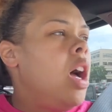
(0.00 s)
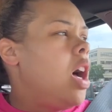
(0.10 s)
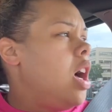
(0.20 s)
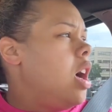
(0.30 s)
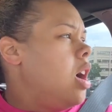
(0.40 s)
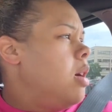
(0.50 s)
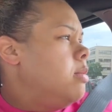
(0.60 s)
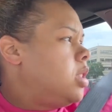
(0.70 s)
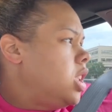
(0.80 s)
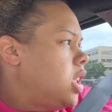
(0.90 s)

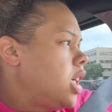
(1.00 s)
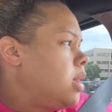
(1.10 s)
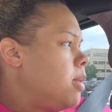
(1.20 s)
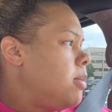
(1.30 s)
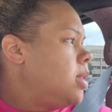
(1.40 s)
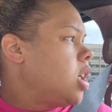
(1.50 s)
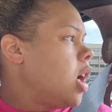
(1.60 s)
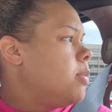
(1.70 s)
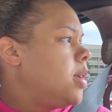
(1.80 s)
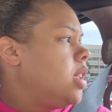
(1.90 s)
um she checked the baby's
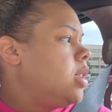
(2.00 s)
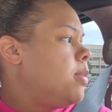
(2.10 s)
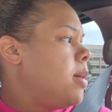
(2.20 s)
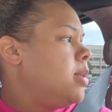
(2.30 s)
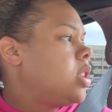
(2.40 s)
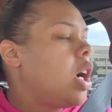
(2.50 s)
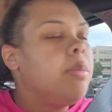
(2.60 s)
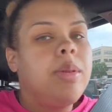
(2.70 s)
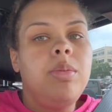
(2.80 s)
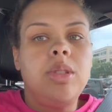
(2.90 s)
heartbeat the baby's
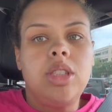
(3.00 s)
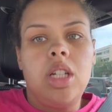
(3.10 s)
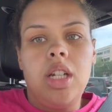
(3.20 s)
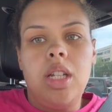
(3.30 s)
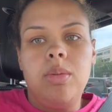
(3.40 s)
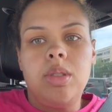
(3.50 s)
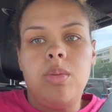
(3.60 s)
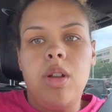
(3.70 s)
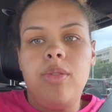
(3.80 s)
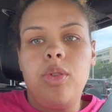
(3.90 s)
heartbeat was good it was
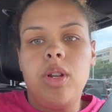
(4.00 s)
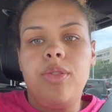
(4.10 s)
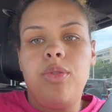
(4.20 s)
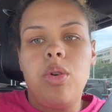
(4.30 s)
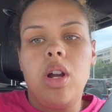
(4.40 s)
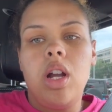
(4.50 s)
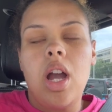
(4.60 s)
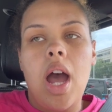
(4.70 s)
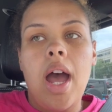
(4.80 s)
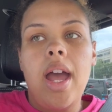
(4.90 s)
144
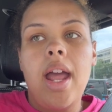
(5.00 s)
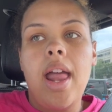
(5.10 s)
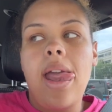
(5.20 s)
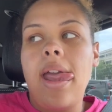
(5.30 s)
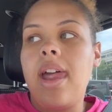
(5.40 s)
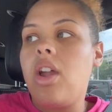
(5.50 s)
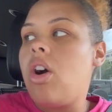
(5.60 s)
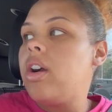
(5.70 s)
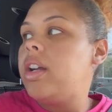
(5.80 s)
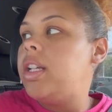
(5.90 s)
i had
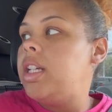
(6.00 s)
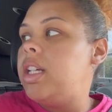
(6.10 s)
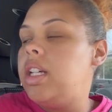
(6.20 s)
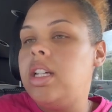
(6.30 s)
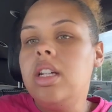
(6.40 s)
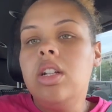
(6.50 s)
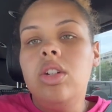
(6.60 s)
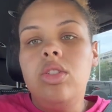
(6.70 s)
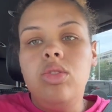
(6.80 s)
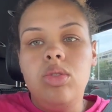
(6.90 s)
already
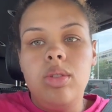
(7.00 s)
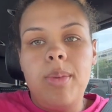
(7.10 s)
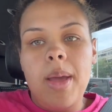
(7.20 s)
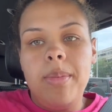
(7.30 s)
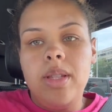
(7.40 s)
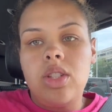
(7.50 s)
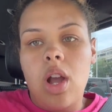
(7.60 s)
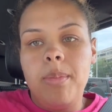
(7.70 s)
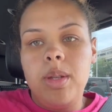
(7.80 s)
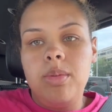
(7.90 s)
knew the baby's
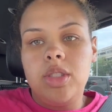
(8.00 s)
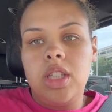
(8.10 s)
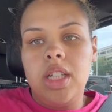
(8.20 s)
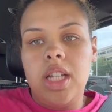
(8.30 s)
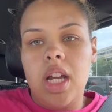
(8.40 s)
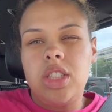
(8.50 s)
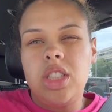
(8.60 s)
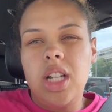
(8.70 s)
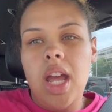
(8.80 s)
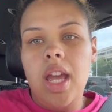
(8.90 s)
heartbeat was good
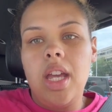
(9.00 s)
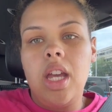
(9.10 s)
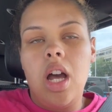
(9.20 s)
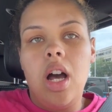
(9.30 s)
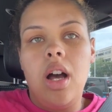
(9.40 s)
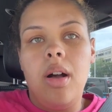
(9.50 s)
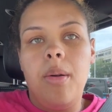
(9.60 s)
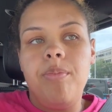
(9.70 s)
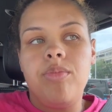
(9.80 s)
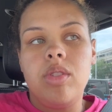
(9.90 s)
yesterday
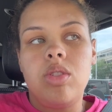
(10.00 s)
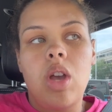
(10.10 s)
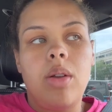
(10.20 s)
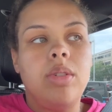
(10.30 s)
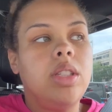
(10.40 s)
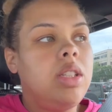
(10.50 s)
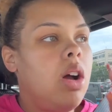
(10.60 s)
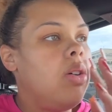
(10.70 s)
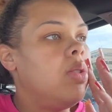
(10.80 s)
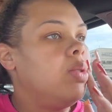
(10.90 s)
um so i really
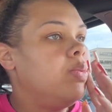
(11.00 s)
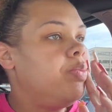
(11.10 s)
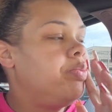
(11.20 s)
don't